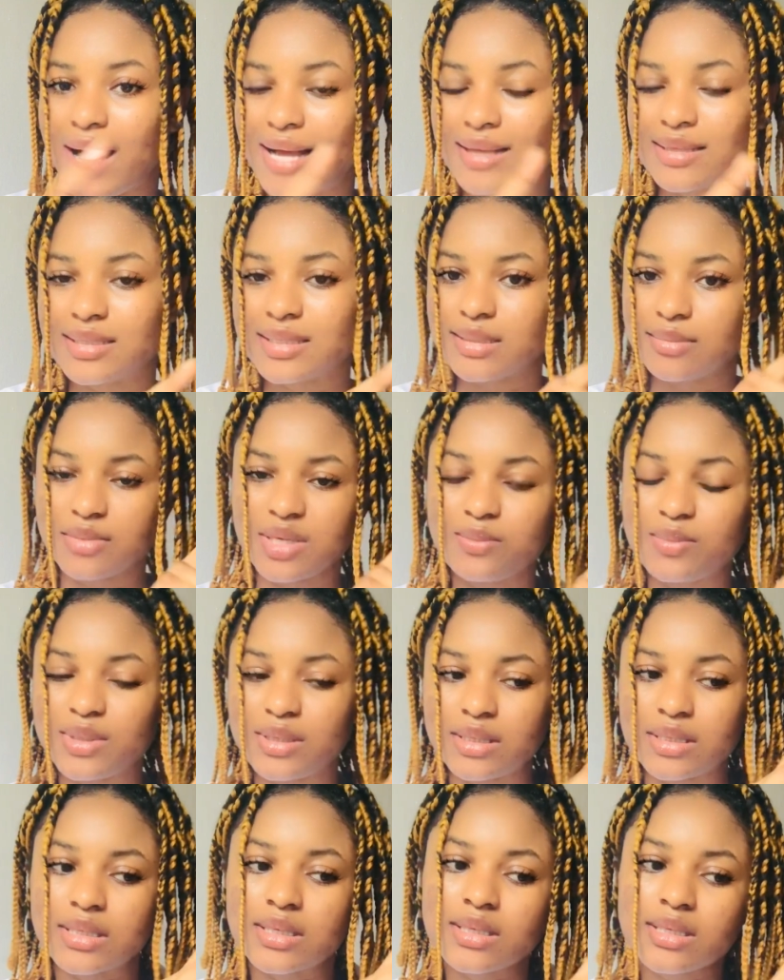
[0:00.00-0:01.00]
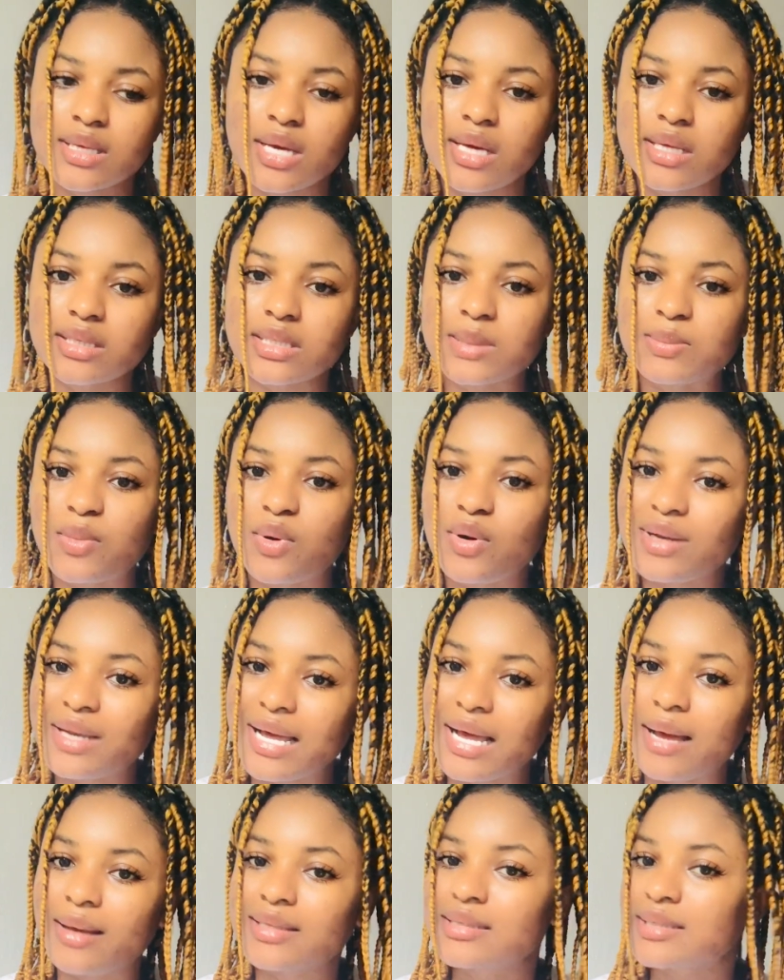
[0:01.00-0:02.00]
at maybe
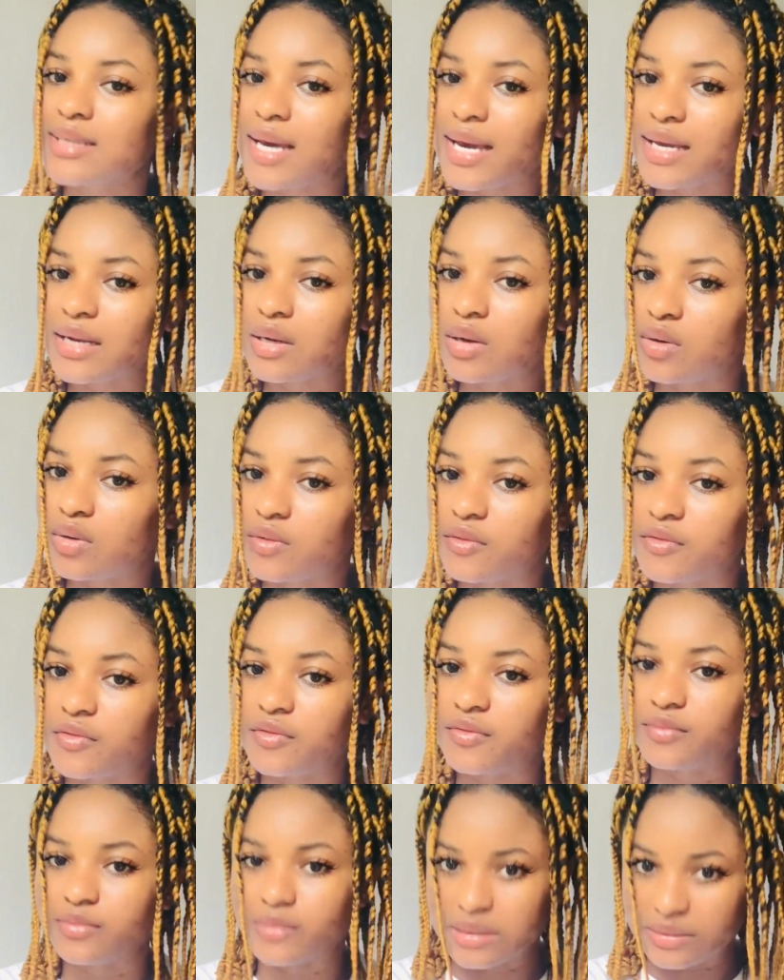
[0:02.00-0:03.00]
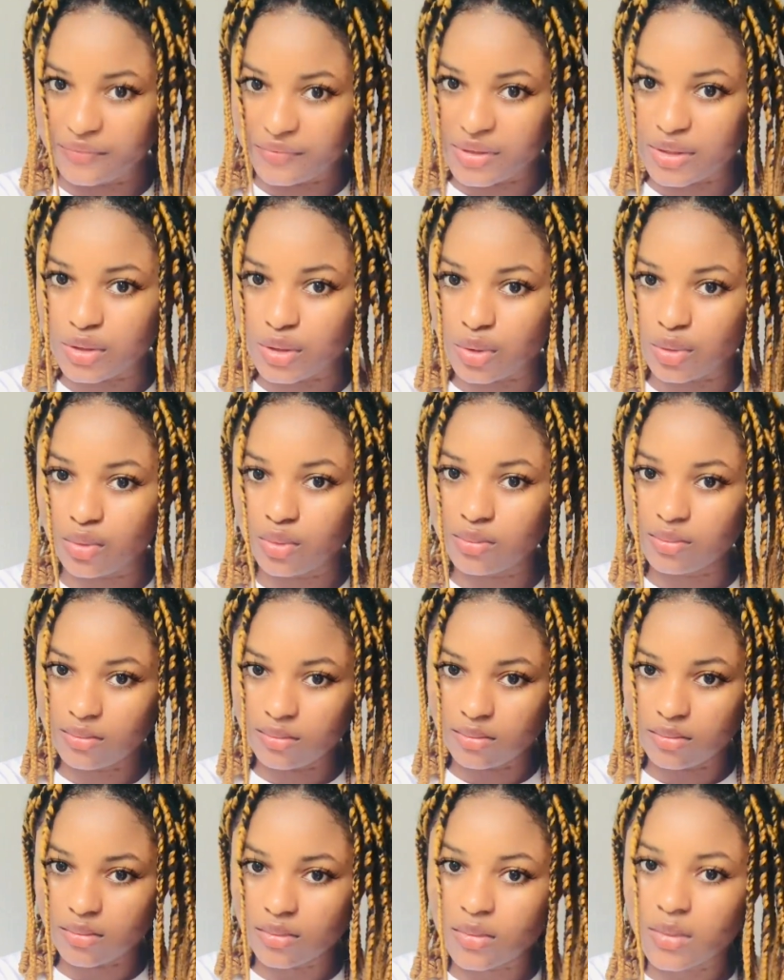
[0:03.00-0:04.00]
smaller side of the video.
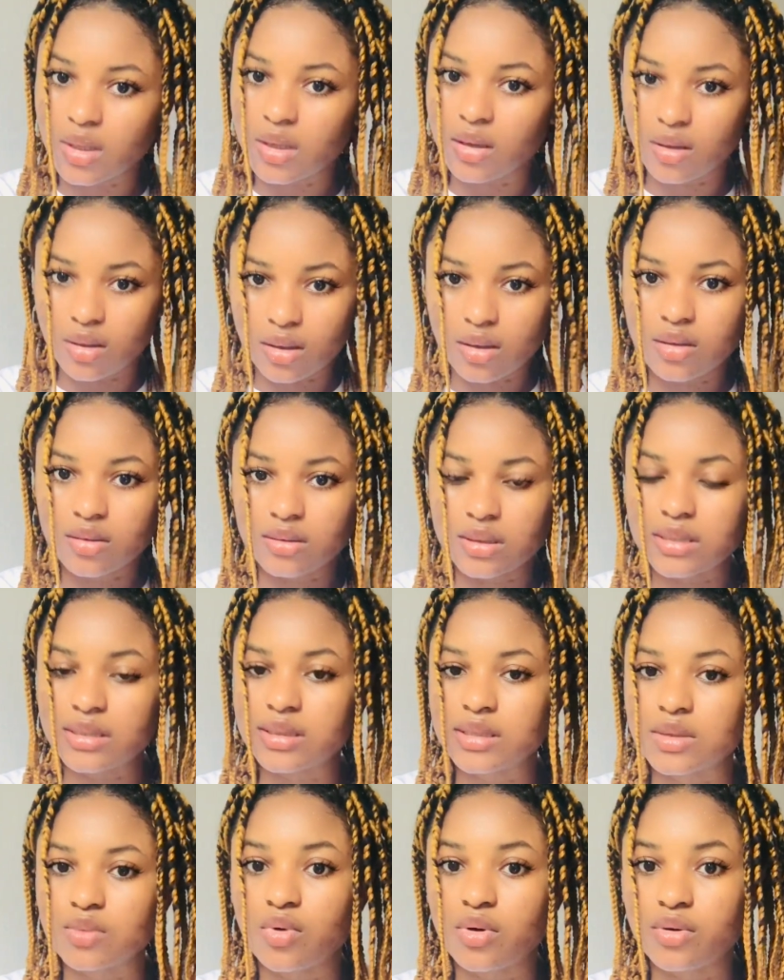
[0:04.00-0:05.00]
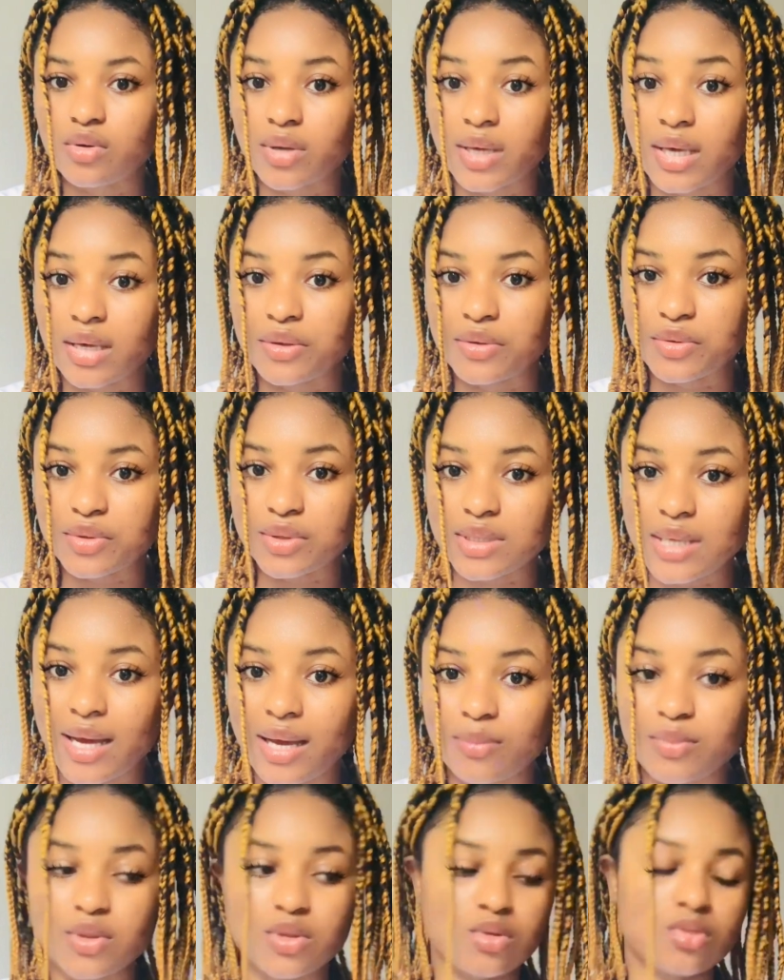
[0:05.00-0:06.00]
This is what you can use
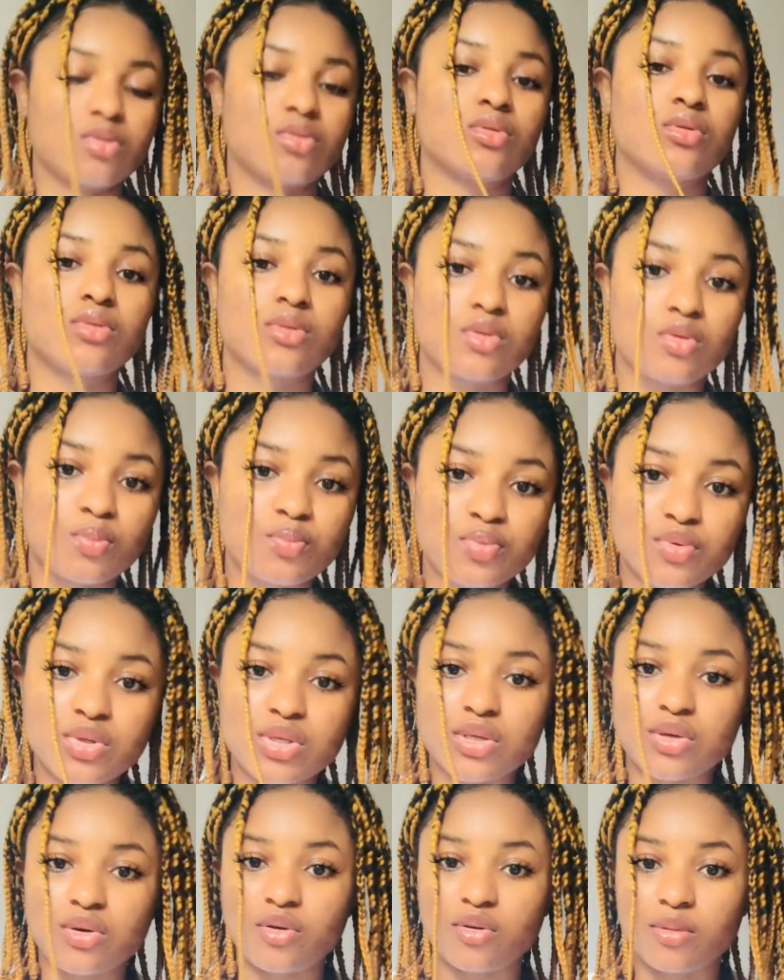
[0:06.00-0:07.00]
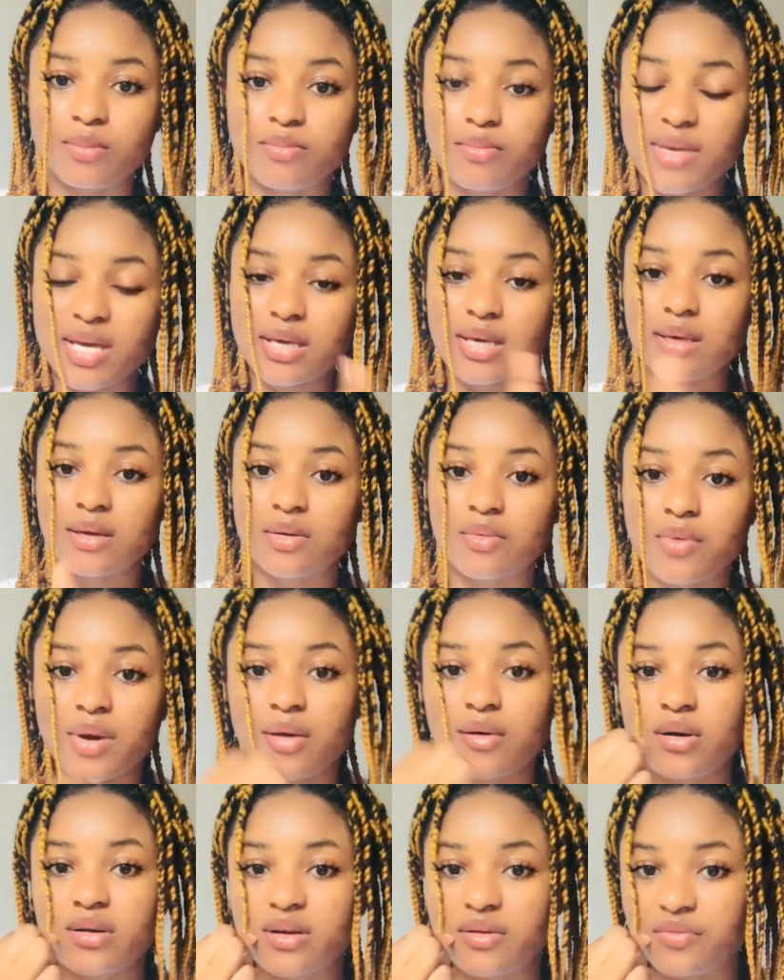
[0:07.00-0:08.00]
app to do. You put your
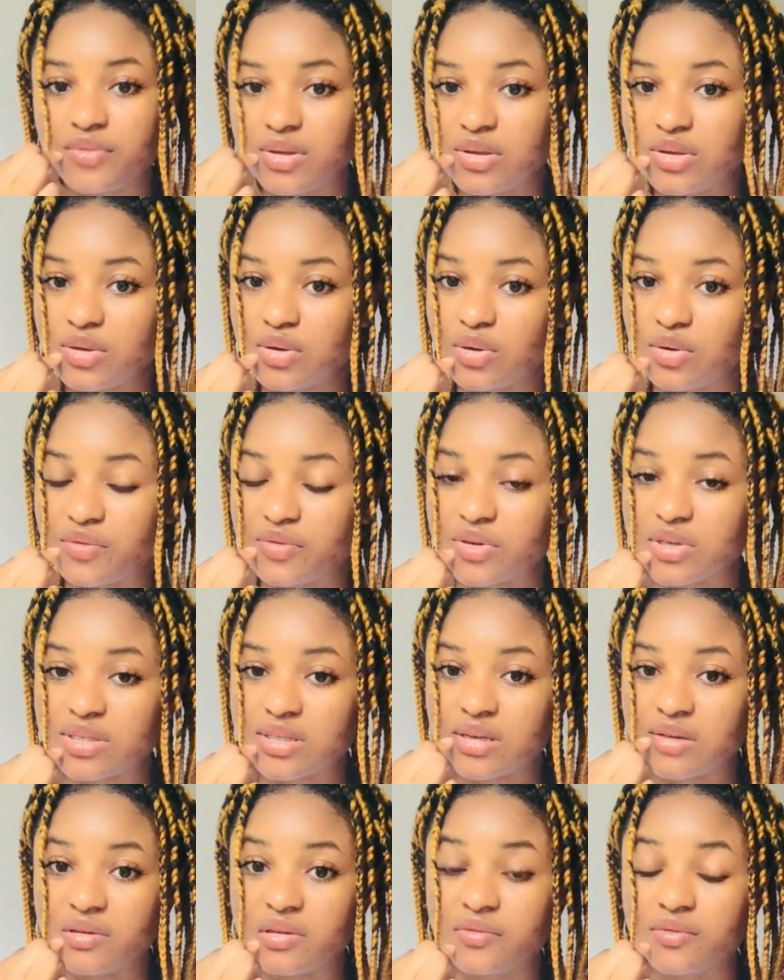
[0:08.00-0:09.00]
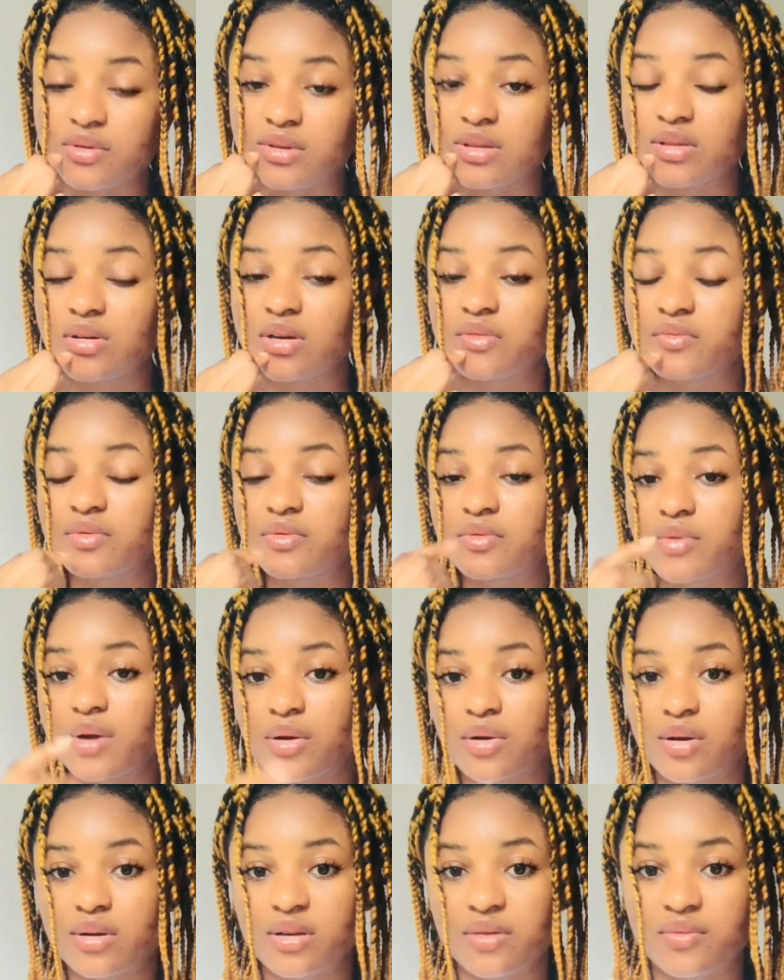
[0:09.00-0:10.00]
record a video of yourself. If you did not even
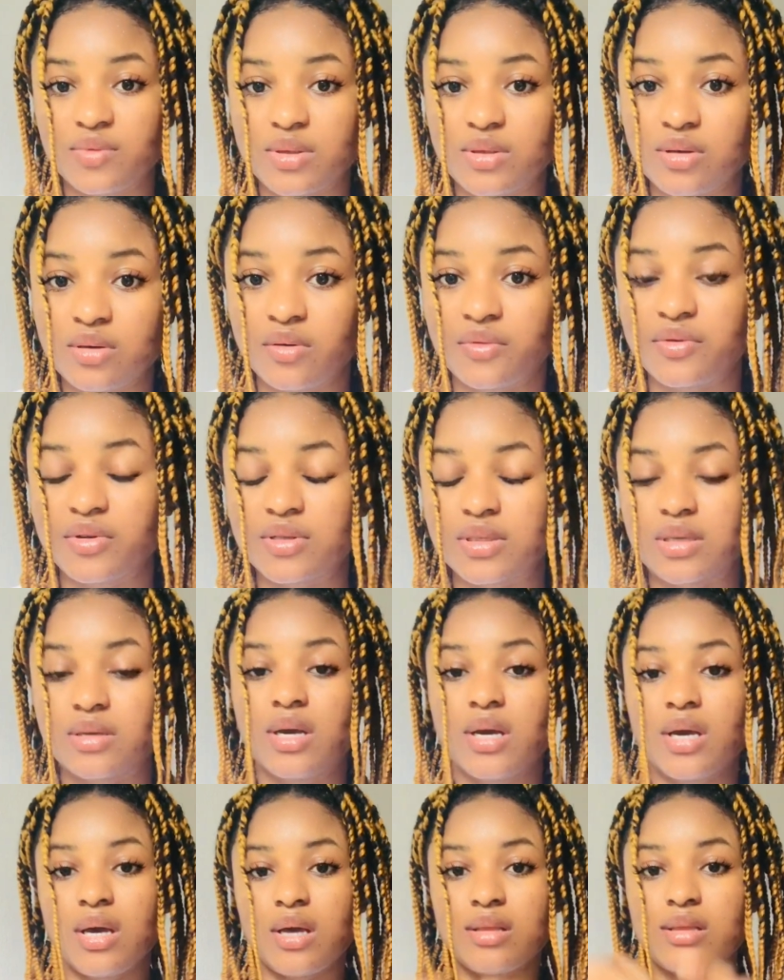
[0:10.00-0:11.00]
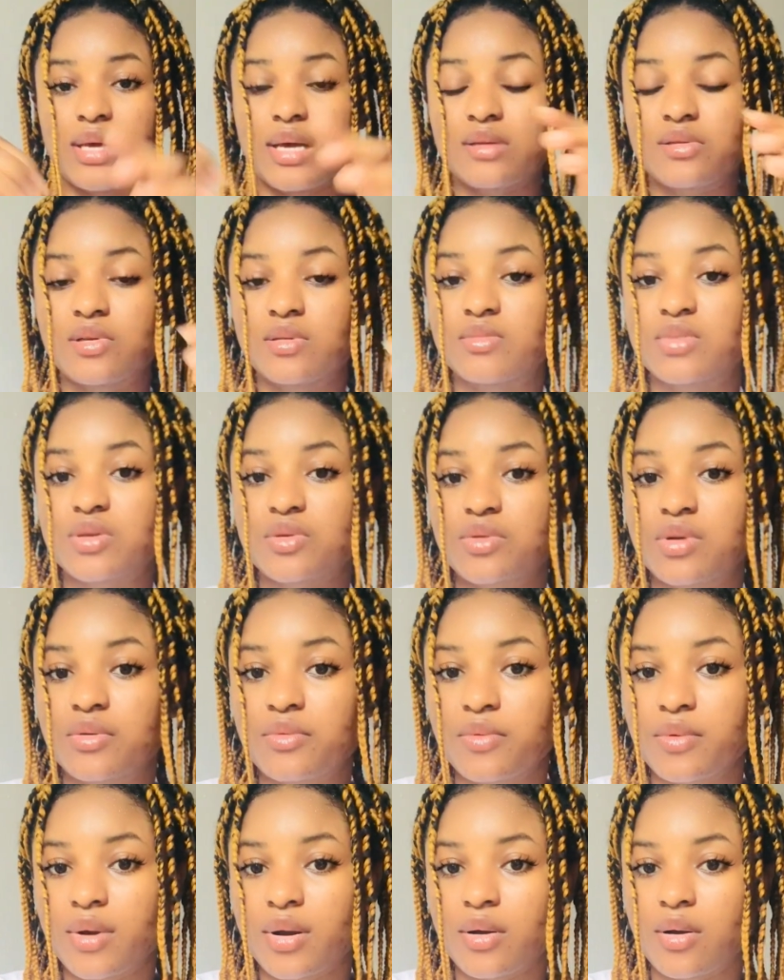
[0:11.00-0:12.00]
record a video of yourself, there are some
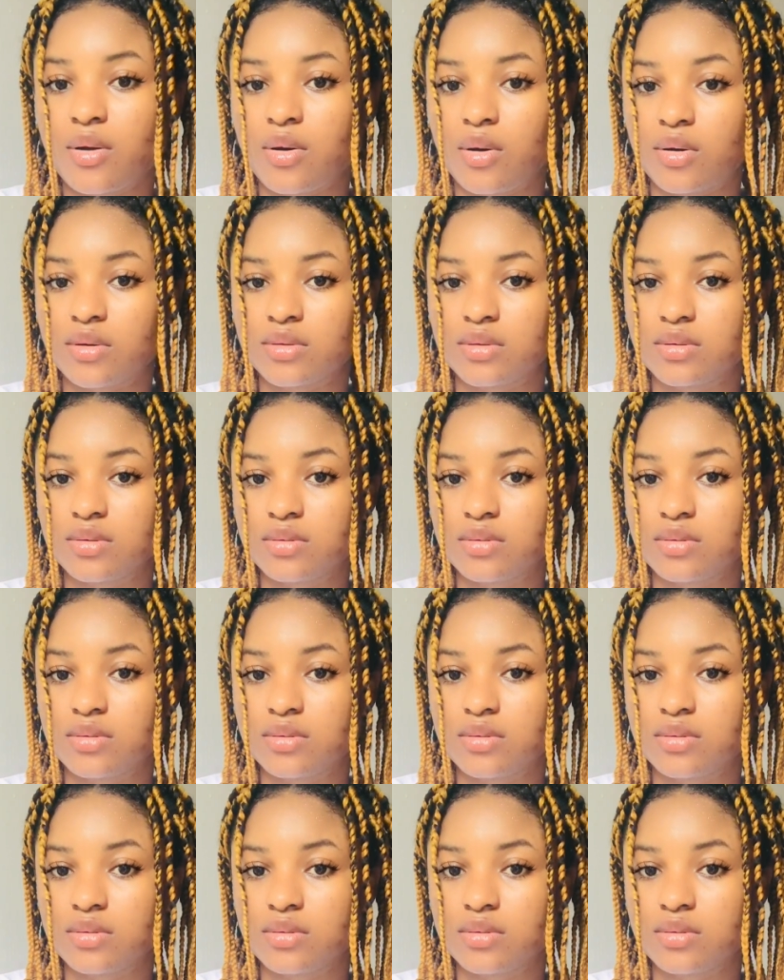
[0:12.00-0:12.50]
screen recorder,